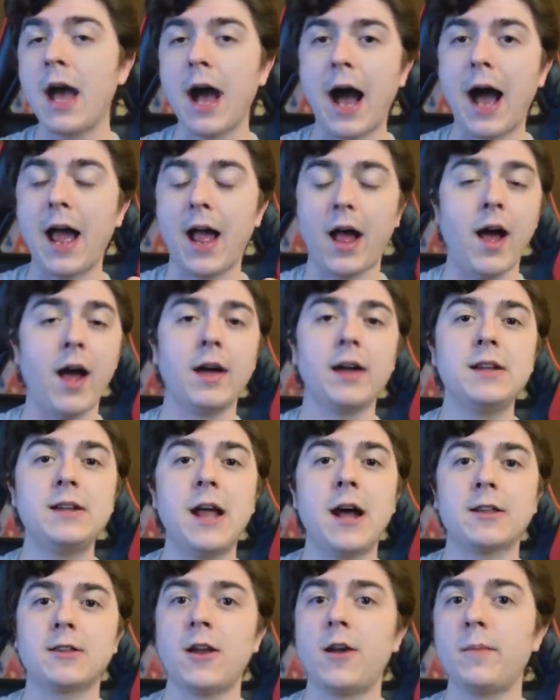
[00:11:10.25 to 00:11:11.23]
I highly
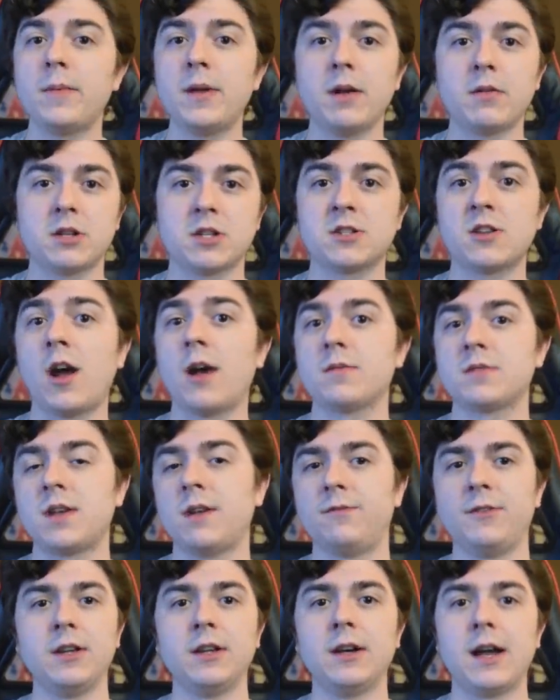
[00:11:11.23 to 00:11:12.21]
doubt they'll be able to stop
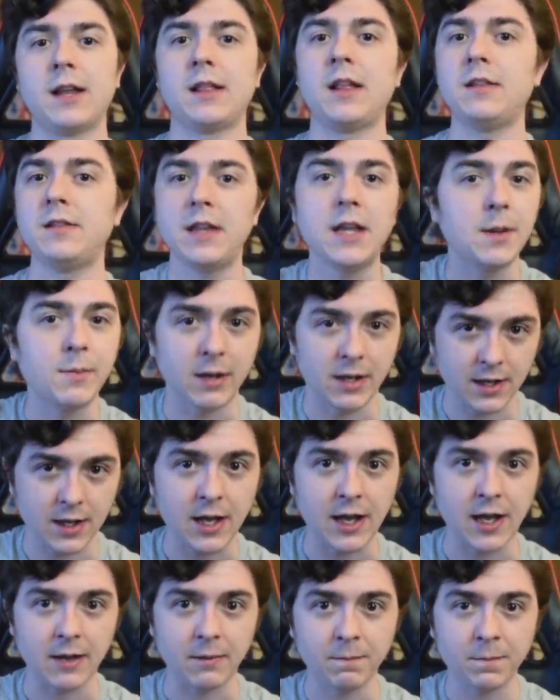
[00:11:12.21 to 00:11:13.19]
something like the Demon
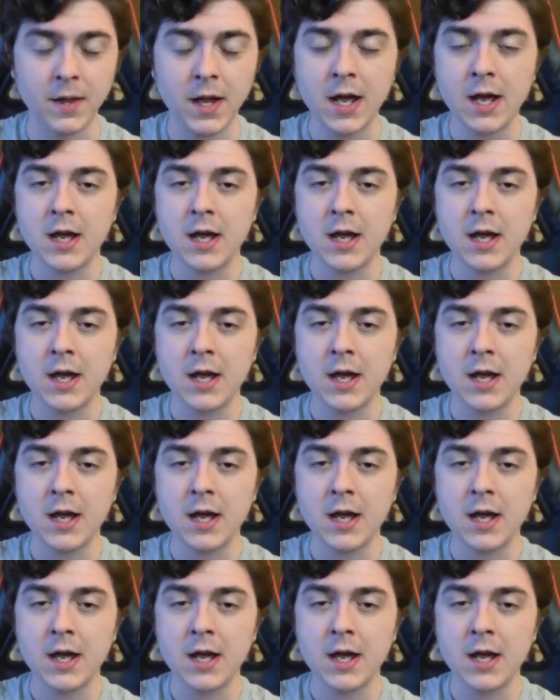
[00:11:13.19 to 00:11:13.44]
King.